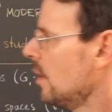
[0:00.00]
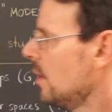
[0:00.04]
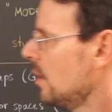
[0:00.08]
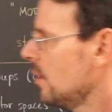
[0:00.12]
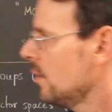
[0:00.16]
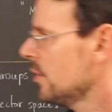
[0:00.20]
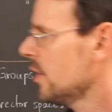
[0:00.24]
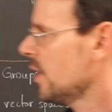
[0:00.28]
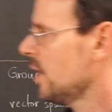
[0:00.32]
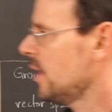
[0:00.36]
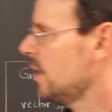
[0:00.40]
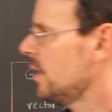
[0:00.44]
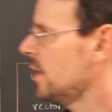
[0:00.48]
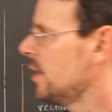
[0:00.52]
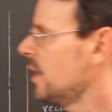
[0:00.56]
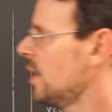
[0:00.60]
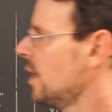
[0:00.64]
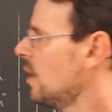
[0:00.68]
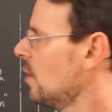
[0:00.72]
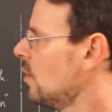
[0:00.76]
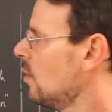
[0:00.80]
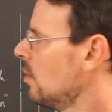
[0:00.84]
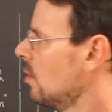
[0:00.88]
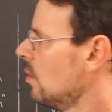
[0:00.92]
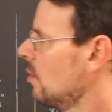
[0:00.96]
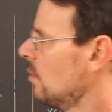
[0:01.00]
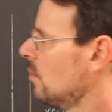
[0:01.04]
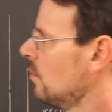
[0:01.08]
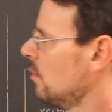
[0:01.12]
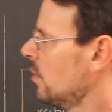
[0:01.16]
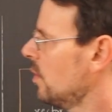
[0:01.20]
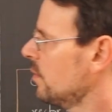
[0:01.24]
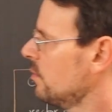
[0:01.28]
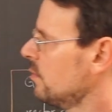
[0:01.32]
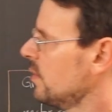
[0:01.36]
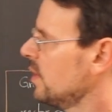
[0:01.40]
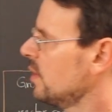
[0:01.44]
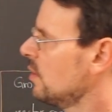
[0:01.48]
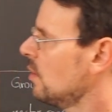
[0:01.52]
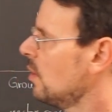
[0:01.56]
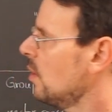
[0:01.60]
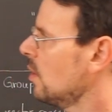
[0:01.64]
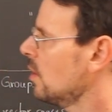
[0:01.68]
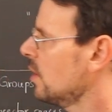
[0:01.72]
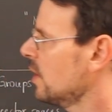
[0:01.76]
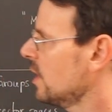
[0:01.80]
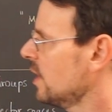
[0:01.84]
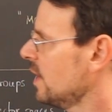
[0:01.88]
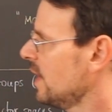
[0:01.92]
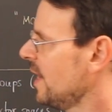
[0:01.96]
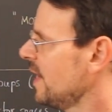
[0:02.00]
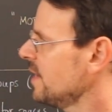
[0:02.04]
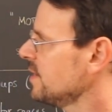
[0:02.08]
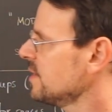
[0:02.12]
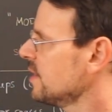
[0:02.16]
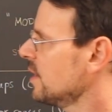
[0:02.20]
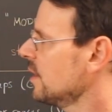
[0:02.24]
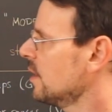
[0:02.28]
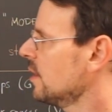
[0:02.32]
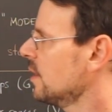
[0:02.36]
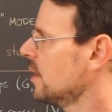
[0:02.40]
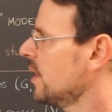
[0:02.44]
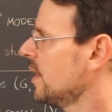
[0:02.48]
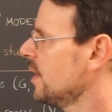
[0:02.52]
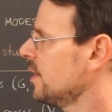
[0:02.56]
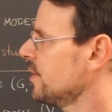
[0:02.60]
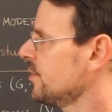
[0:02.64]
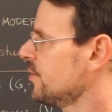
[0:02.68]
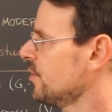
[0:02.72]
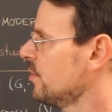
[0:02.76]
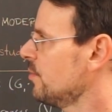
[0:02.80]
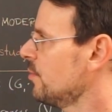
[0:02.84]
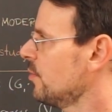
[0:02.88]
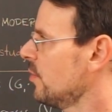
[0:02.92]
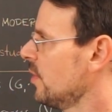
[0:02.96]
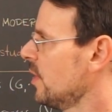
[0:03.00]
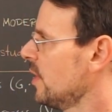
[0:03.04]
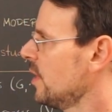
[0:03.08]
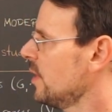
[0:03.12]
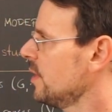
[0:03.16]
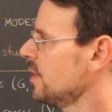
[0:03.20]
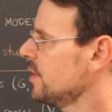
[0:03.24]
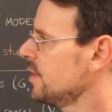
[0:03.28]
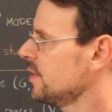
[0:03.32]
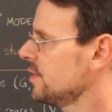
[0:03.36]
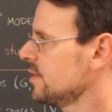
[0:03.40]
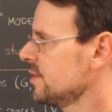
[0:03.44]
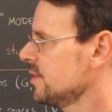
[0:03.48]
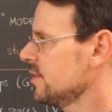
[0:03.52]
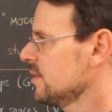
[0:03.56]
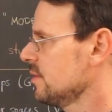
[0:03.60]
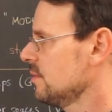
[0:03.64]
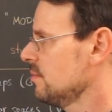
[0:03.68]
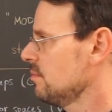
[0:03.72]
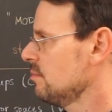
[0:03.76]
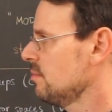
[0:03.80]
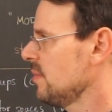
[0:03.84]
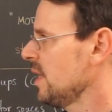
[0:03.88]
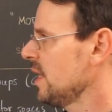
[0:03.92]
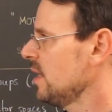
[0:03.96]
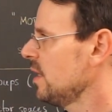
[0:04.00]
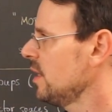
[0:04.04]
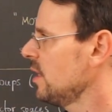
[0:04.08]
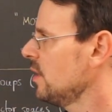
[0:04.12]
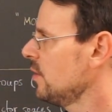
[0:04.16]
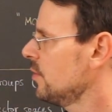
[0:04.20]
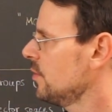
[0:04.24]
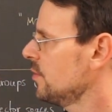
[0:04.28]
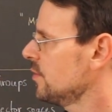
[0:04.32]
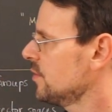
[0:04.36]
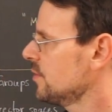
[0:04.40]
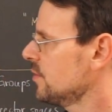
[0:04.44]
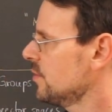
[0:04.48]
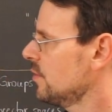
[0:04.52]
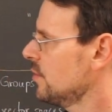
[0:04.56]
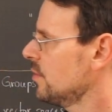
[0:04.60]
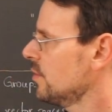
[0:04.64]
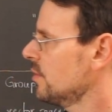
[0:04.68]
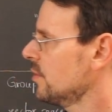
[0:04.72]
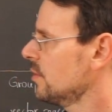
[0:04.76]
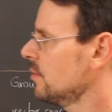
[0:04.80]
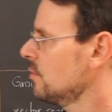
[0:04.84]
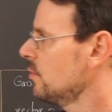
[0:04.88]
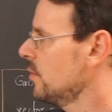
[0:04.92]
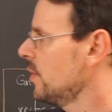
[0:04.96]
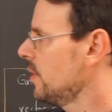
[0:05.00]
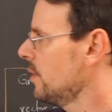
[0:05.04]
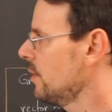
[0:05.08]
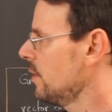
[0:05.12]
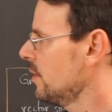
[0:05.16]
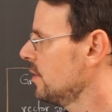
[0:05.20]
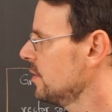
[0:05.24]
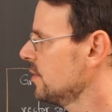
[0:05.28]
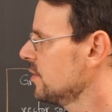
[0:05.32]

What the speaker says: Okay, and now what we call classical algebra is mainly concerned with